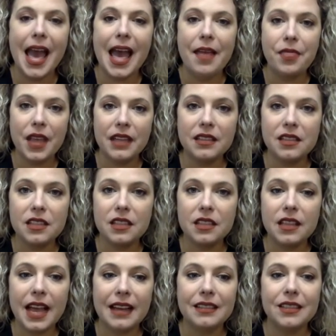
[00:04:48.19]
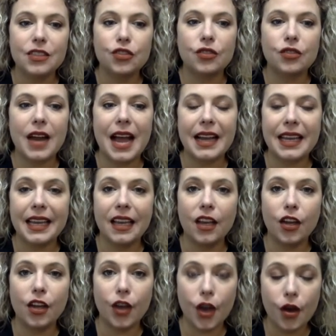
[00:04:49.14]
and then select
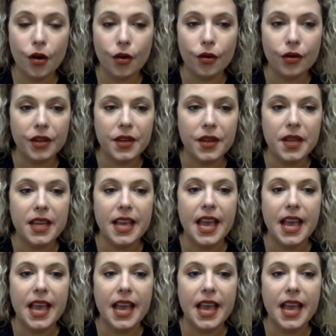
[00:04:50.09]
Tracking Code.